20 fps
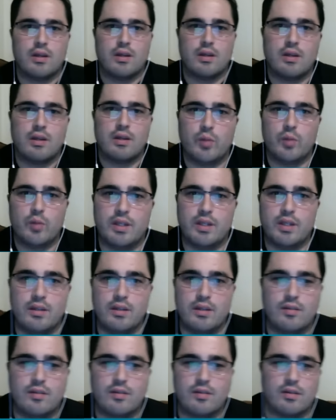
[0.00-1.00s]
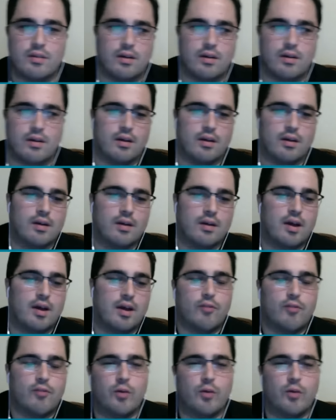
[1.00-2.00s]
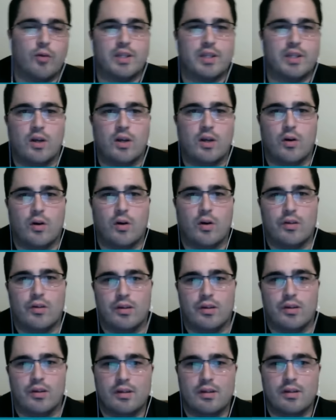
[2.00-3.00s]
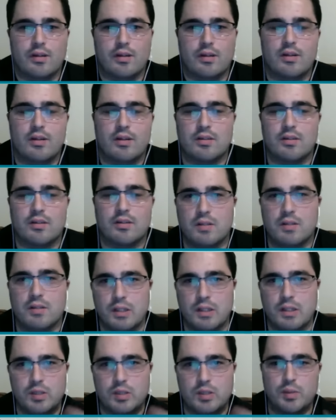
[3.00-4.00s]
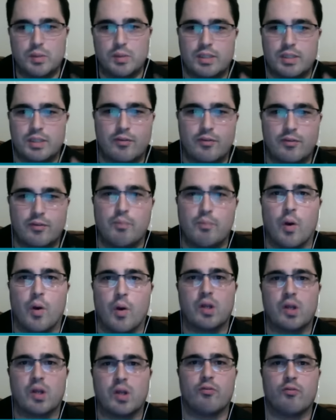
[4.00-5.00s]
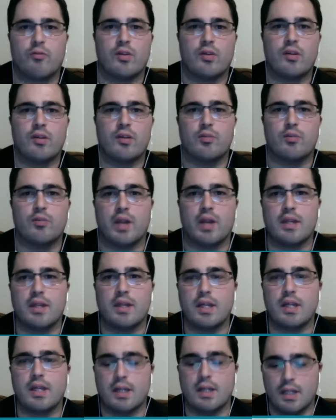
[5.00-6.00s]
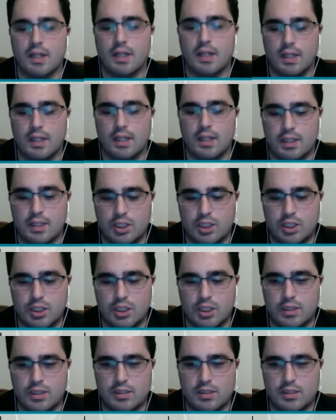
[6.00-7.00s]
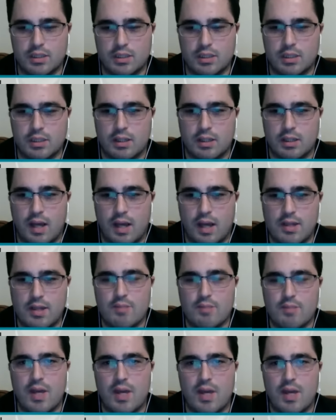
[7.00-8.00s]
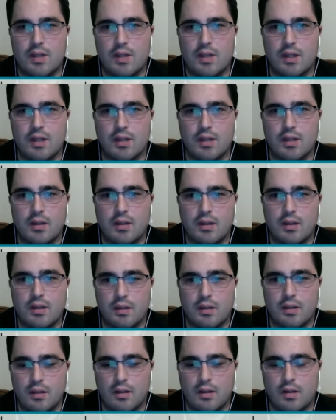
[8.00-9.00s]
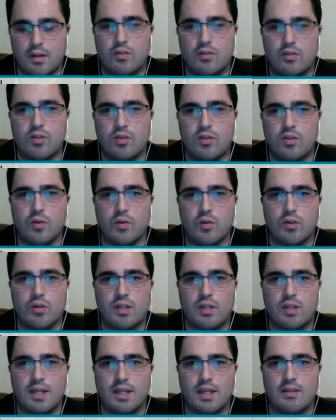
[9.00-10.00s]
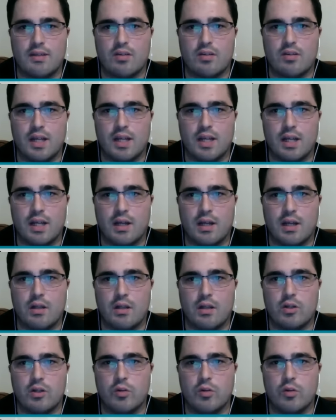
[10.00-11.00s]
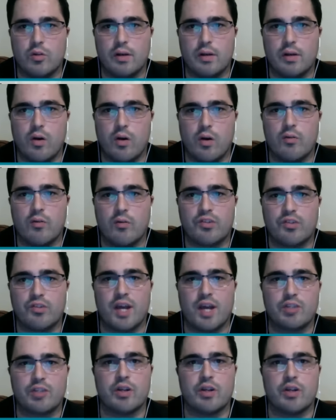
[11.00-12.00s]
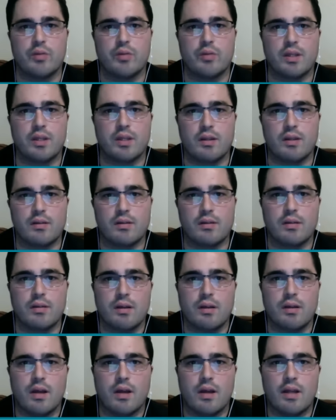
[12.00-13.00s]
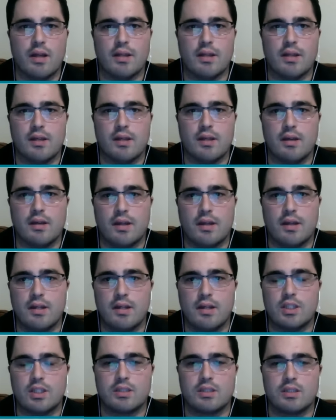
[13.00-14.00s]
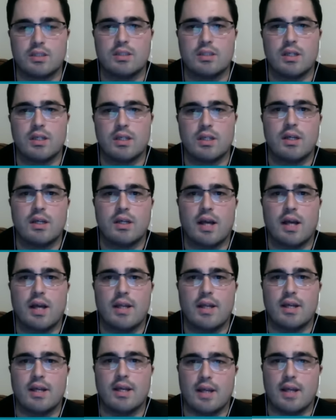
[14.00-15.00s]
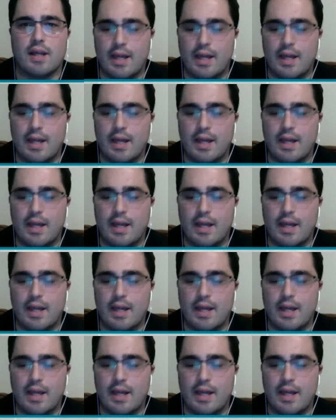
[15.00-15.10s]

with these, uh, I forget what they call the, the specific market for these, but I think it's just, I think maybe uh, the consumers, kids are getting like a little bit oversaturated with these. I think, well, between I think Skylanders just, and I think I